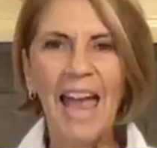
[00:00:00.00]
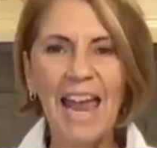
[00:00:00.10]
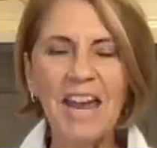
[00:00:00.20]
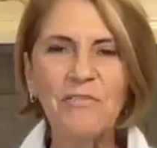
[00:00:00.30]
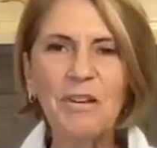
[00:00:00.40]

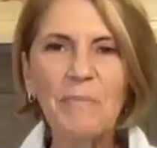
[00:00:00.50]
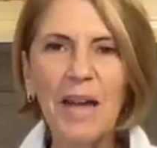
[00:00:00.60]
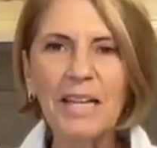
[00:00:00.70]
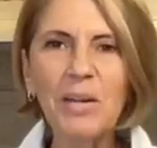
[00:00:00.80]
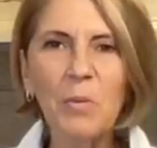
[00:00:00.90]
Hey
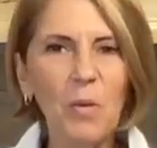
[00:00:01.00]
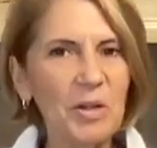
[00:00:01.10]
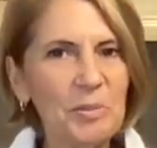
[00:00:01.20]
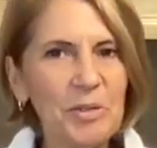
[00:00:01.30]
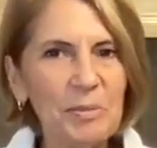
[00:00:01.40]
everybody,
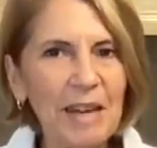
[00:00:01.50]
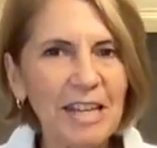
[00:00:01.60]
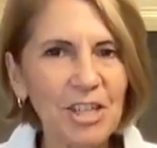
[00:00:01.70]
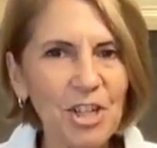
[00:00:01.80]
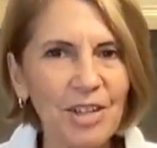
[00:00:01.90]
welcome to my
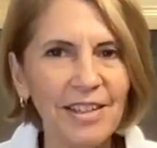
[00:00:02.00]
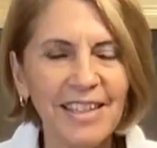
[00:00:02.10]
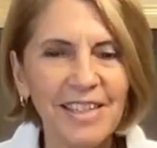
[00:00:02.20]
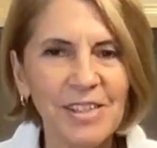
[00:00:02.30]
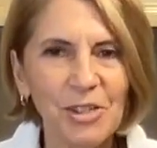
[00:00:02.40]
kitchen.
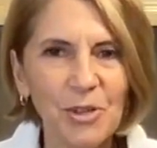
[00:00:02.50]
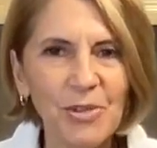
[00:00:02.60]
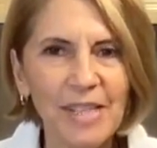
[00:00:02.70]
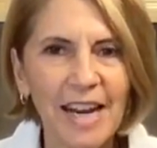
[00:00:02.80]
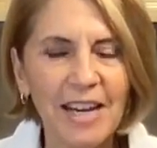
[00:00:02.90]
It is
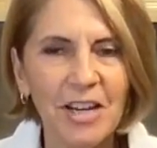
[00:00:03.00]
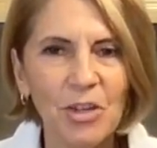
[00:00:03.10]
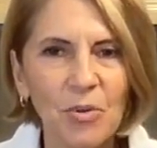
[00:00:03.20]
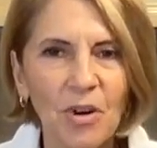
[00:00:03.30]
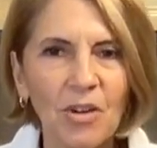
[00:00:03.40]
Tuesday and
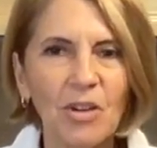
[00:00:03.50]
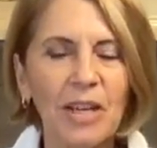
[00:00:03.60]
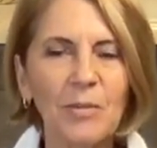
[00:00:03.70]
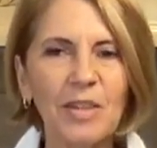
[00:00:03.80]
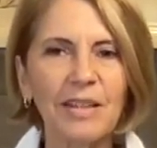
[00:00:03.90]
you are
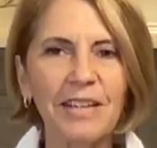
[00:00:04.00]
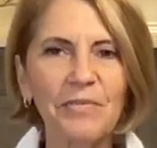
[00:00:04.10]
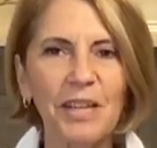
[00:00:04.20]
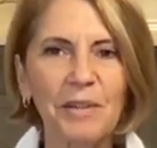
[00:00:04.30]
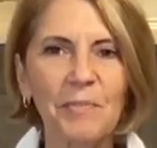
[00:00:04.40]
cooking with
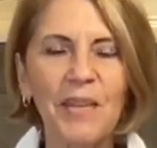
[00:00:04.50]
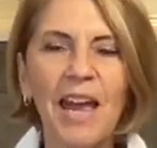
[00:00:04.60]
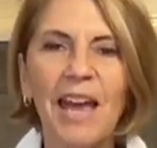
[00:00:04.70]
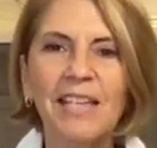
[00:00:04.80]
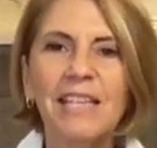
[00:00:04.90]
Evey.
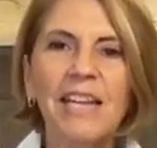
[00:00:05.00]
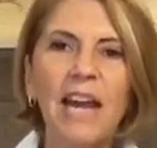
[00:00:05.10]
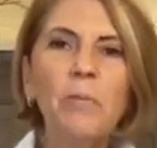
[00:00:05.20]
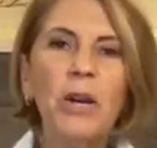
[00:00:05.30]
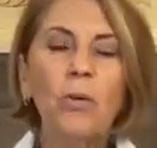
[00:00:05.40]

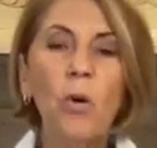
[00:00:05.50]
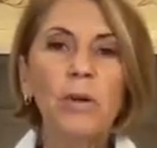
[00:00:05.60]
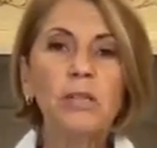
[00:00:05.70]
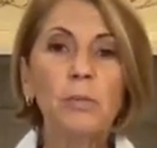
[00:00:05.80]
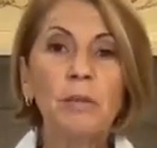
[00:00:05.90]
Today we are
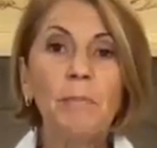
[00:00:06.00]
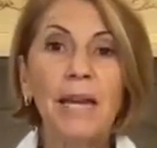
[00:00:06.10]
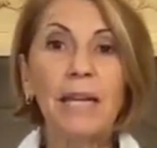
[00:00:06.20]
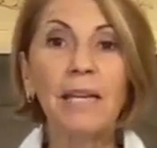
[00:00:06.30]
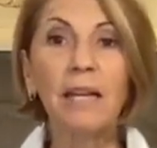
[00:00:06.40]
going to be
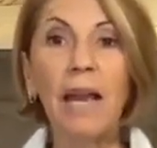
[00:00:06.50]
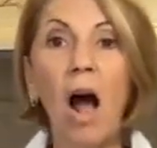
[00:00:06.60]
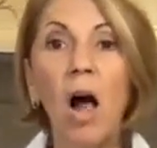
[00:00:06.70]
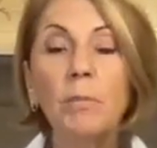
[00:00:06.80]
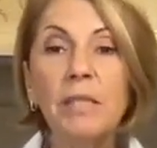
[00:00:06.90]
making
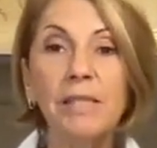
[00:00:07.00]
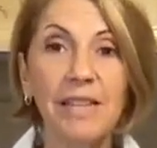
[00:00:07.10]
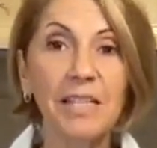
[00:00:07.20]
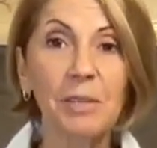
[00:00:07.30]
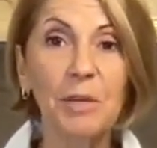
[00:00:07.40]
almond
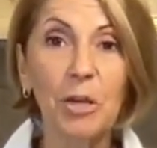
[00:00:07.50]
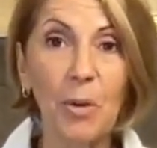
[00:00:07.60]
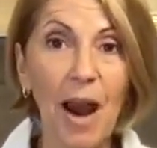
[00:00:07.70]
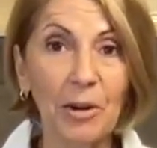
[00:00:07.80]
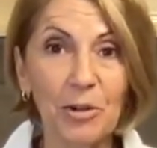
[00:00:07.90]
sesame
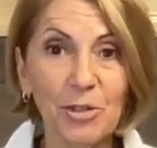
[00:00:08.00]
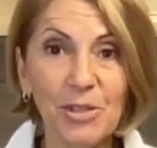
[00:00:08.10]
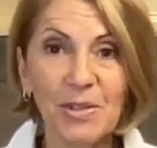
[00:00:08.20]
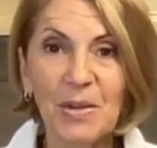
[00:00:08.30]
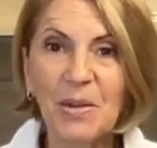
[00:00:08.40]

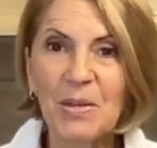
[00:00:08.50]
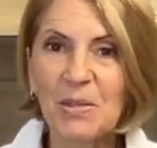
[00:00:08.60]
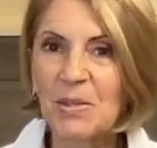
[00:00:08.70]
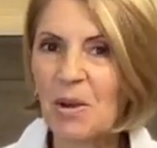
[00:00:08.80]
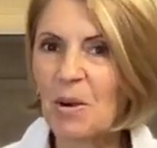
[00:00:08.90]
crackers.
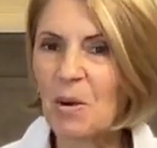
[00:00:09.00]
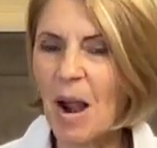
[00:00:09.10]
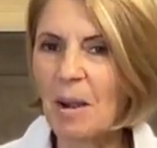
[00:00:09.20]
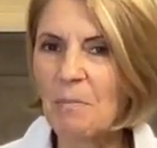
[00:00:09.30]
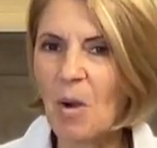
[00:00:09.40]
So
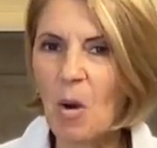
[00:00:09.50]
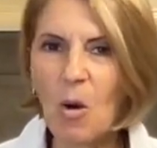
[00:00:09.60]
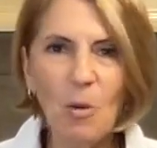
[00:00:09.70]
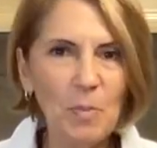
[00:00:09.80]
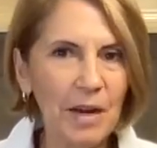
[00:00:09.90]
I'm
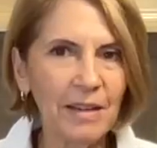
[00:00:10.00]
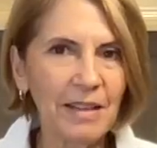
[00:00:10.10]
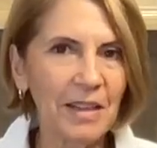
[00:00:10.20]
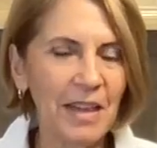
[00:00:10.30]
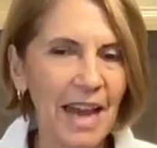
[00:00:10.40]

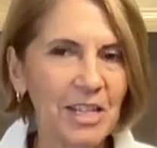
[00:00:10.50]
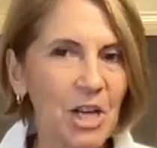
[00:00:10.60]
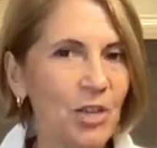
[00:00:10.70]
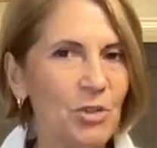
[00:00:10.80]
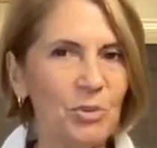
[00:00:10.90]
hoping
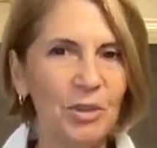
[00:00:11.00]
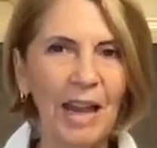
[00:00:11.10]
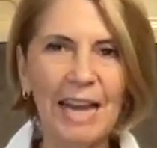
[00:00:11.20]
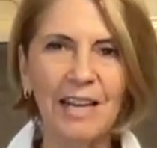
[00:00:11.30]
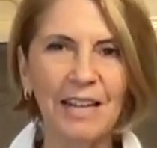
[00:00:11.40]
that you
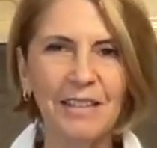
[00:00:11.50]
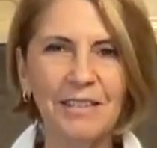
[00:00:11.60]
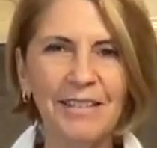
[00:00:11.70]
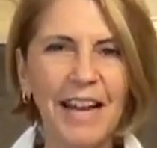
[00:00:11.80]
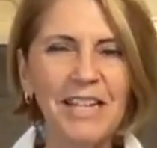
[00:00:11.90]
like
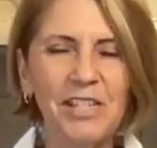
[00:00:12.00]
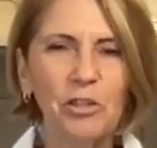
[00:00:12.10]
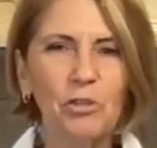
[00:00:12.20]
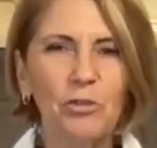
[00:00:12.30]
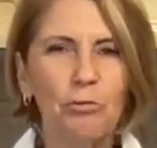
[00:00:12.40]

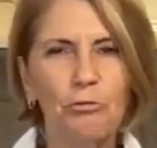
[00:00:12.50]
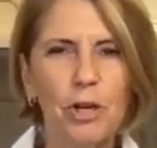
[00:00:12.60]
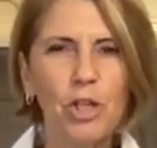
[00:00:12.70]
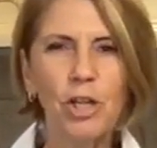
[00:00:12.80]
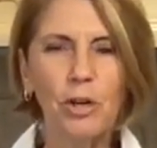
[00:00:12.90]
nice
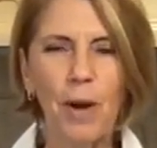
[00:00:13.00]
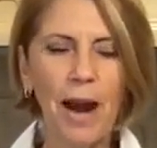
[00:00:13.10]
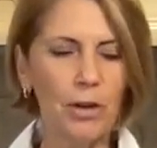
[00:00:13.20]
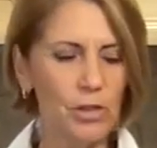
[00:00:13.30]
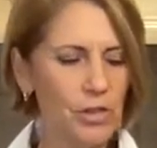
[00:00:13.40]
crunchy
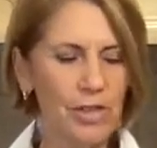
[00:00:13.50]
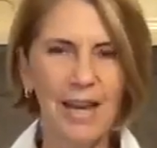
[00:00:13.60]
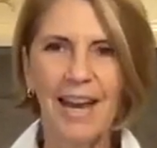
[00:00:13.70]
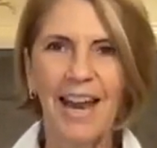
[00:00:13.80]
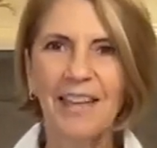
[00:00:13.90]
crackers
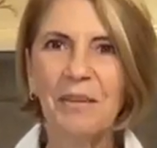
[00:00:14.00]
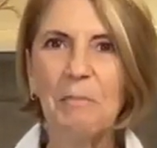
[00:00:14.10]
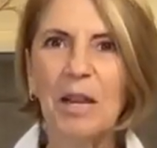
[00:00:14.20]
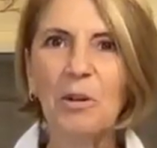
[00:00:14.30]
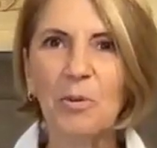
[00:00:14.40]
that
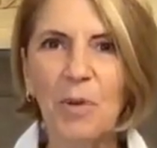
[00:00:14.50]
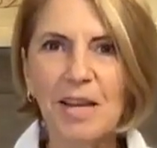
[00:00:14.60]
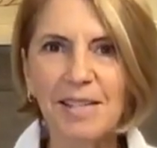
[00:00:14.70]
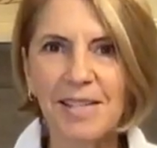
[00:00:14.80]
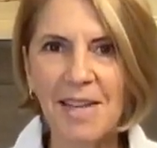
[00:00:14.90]
make a
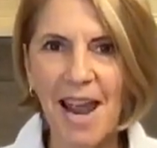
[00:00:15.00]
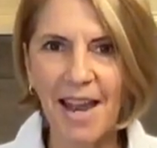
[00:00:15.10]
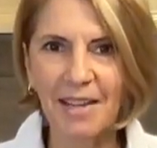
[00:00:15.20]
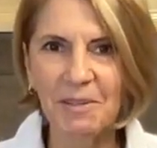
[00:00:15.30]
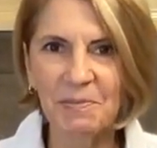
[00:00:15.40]
great
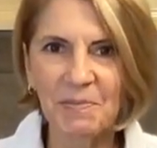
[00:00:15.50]
snack.